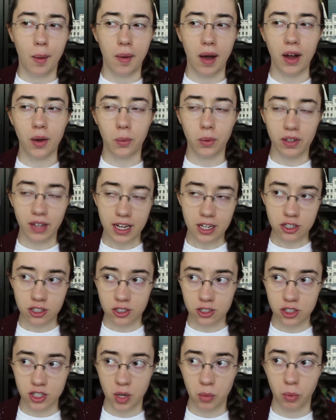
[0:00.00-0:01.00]
a
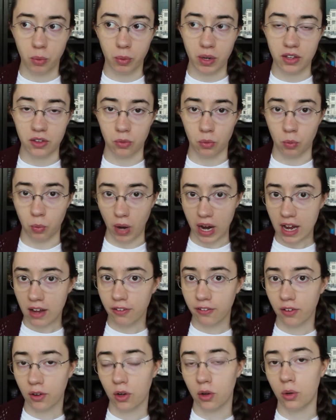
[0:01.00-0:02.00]
relationship with
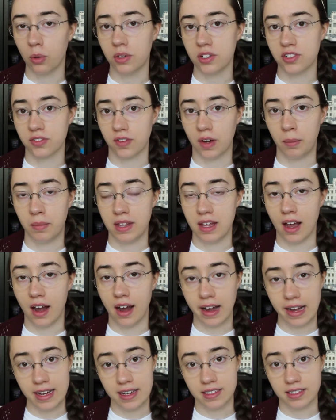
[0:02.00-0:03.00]
Rafe, who is from the
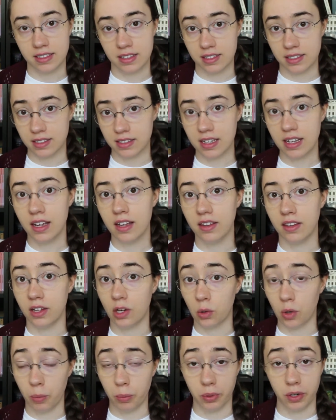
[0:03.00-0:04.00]
ISC, the
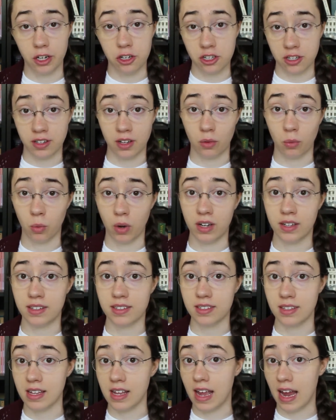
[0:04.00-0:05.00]
corporation that
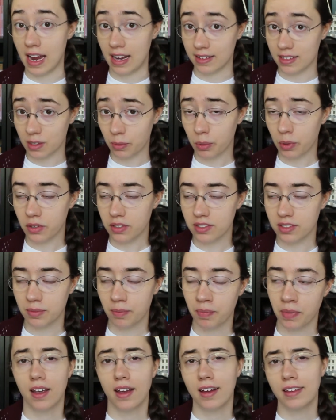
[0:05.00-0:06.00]
runs the Ansibles.
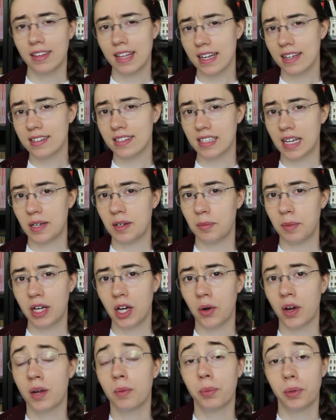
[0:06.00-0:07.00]
Things seem to be
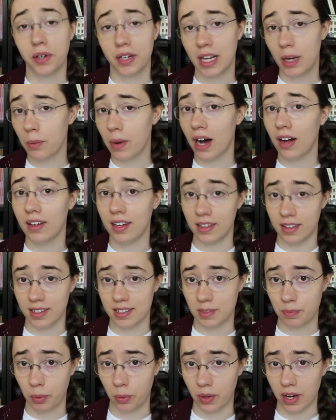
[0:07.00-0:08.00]
going pretty well at
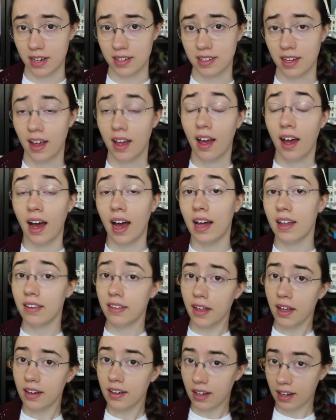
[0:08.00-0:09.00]
this point.
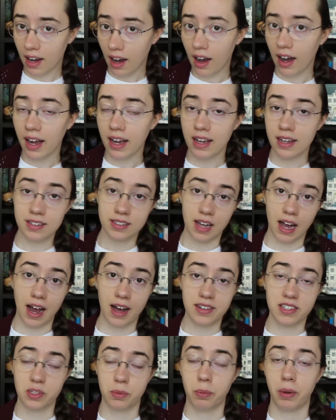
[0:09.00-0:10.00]
And then Kai is
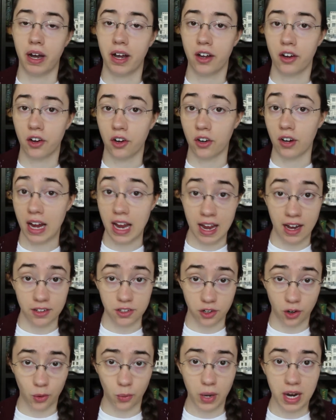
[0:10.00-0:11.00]
asked by her
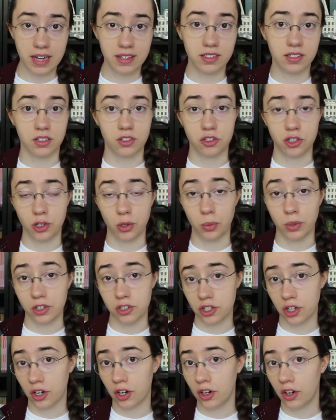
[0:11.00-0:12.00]
Aunt Grace to
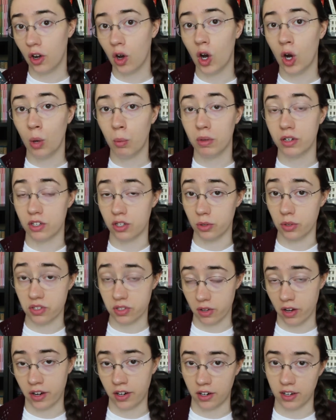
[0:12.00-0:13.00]
return home to
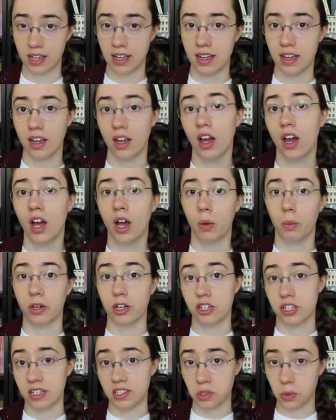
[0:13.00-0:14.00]
Slotter Key, where
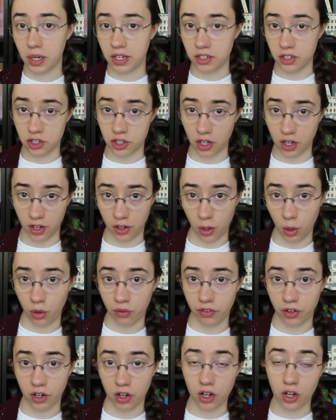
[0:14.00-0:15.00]
she's going to turn
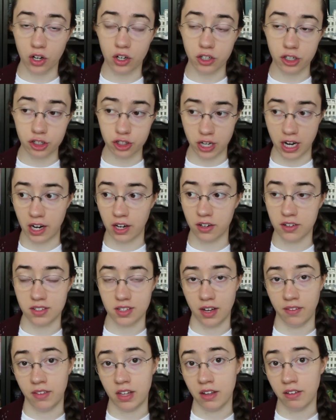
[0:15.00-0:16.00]
over her shares
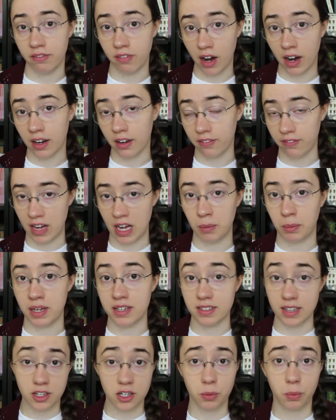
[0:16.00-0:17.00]
of the Vatta
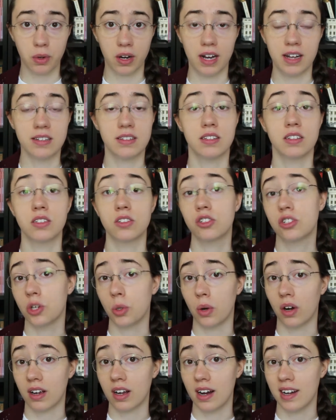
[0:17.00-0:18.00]
family's enterprises
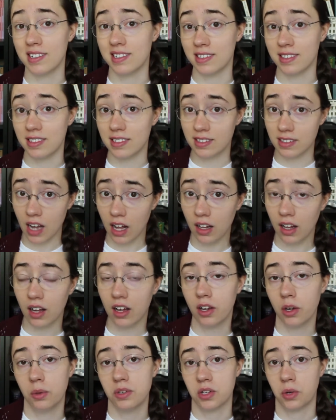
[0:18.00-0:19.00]
to her cousin
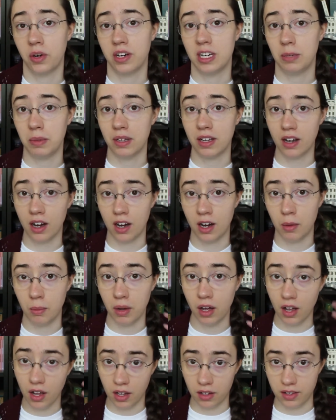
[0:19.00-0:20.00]
Stella, who is going to
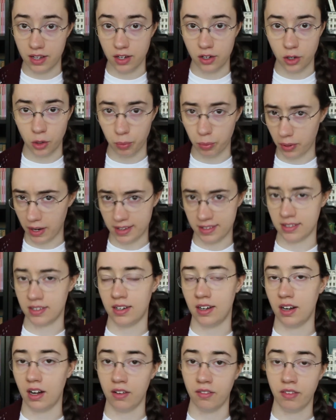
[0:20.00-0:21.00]
become the new
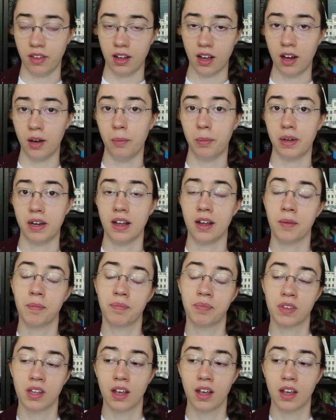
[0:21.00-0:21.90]
president of the company.